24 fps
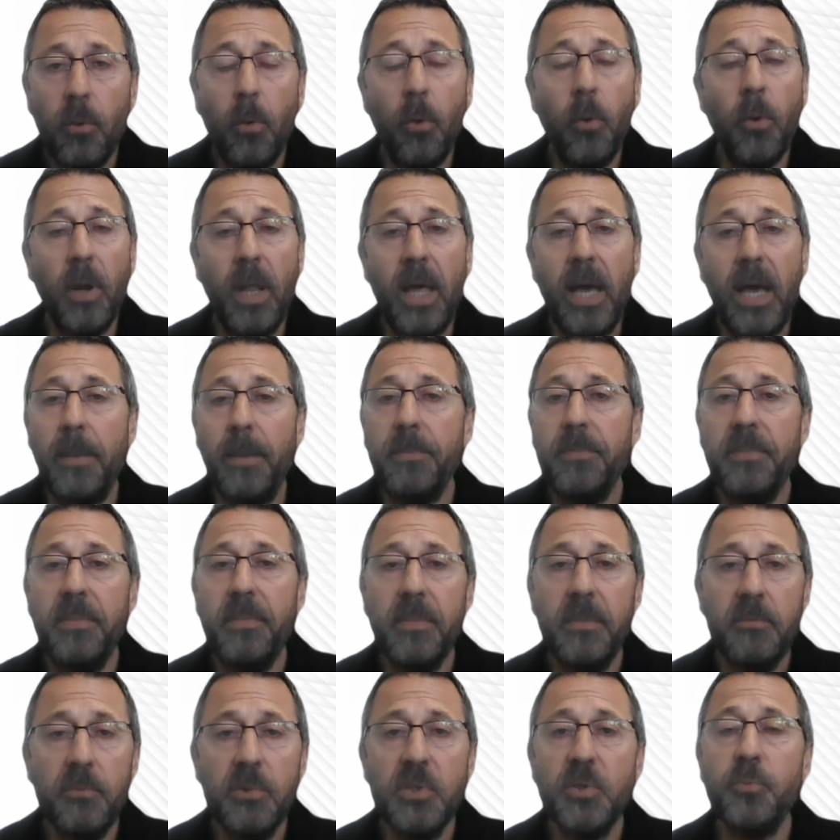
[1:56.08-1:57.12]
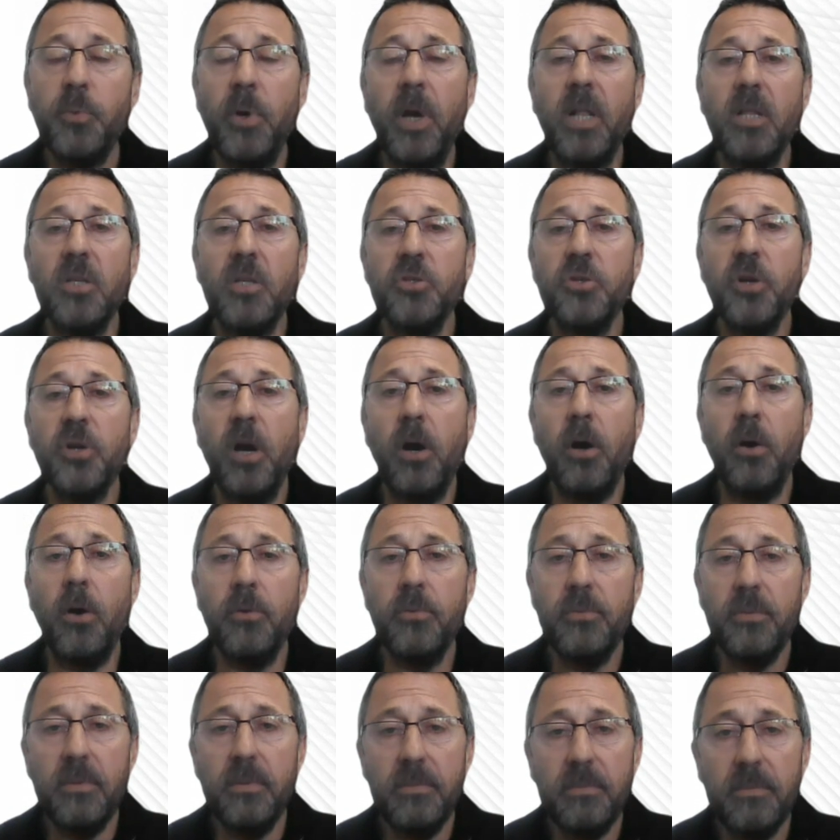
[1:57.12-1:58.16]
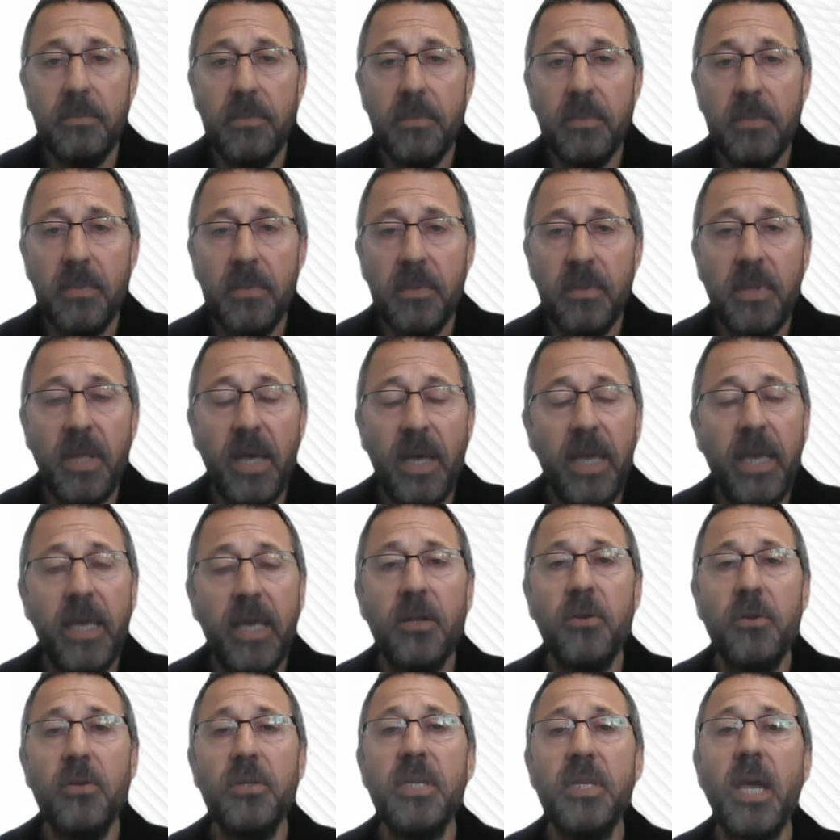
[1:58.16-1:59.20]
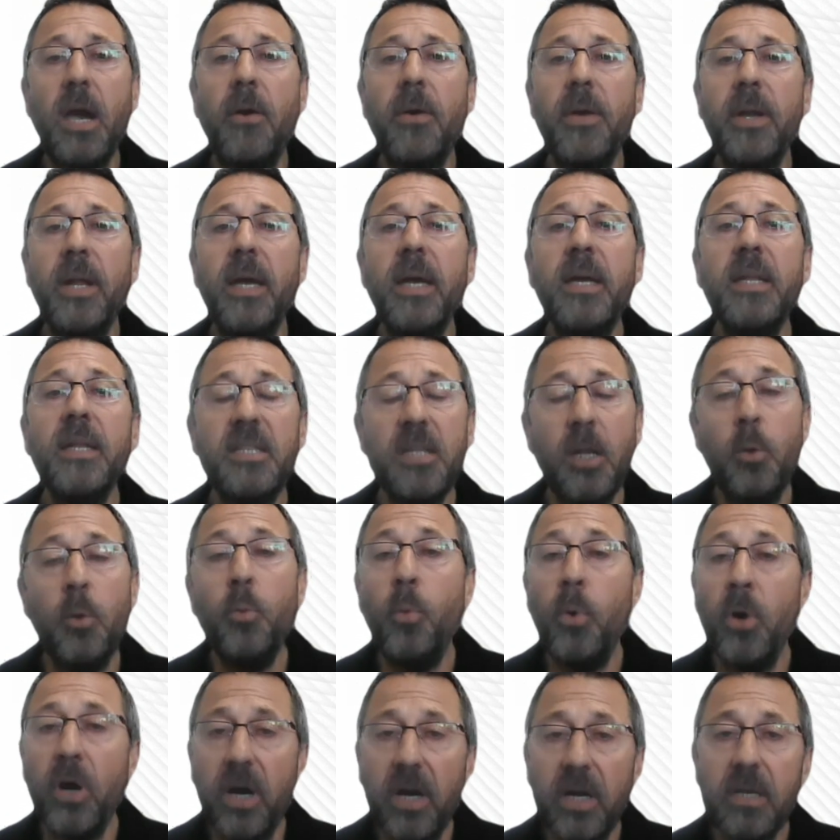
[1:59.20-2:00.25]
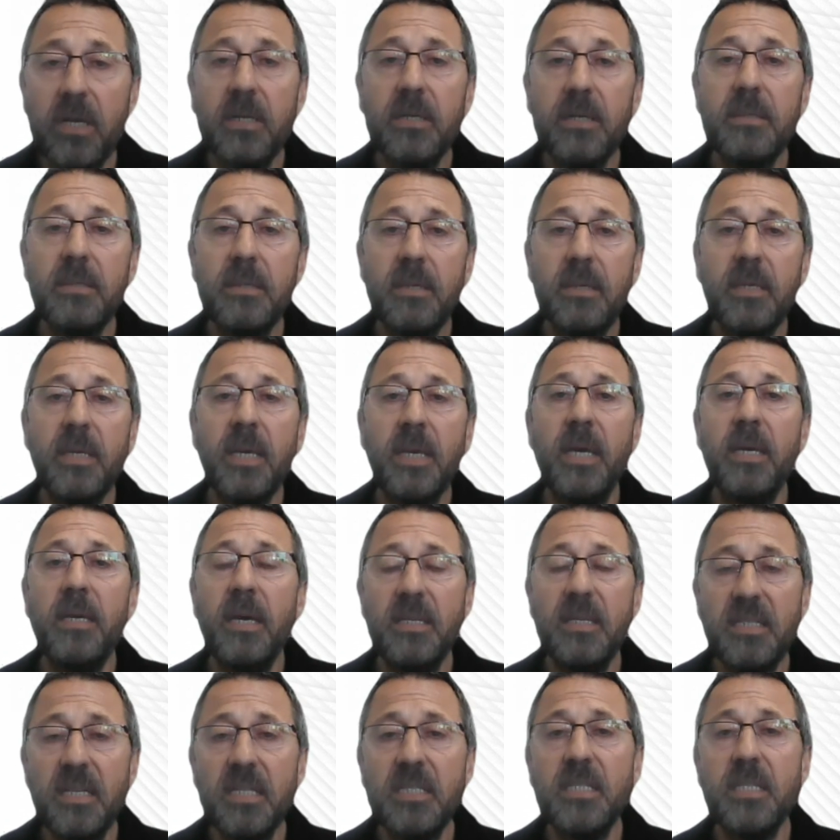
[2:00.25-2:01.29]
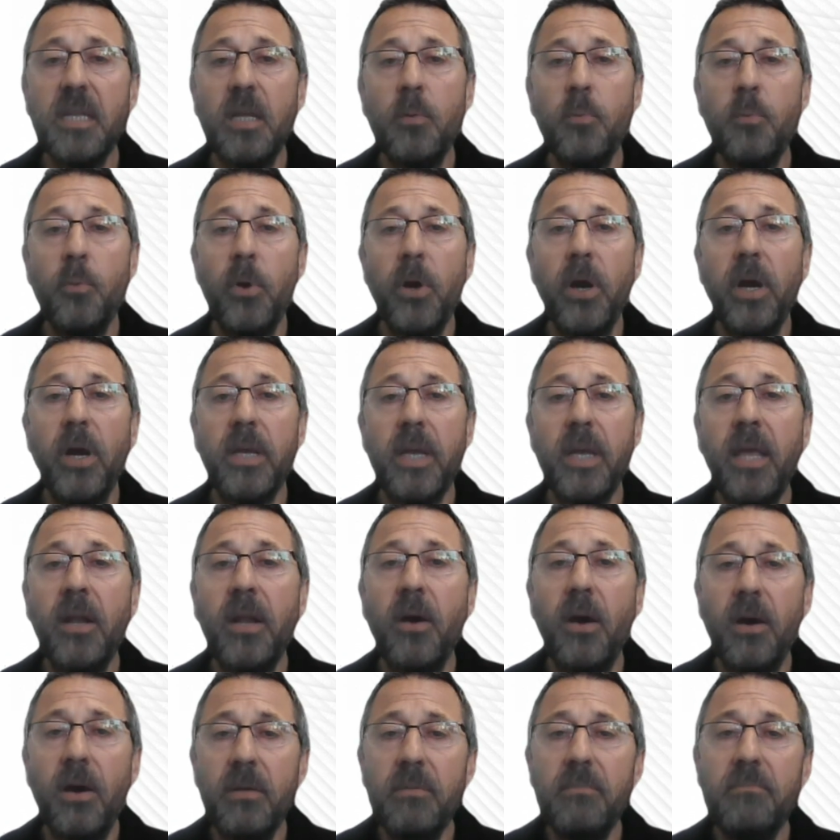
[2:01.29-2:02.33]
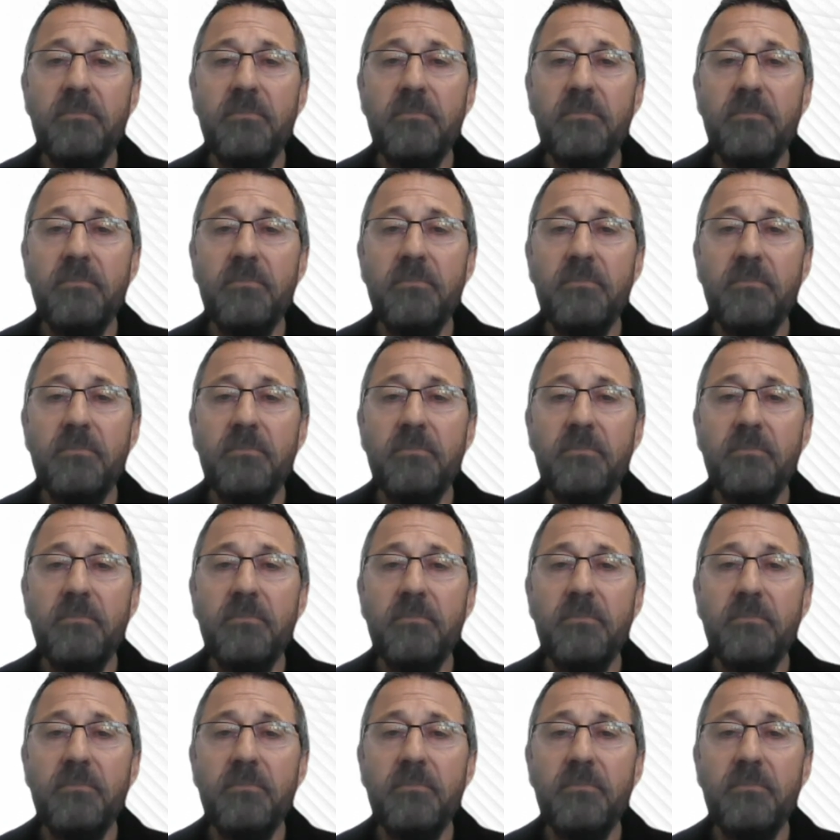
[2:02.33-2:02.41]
all up, was well trialed. They had a good go at it. It didn't work, okay? It just didn't work. And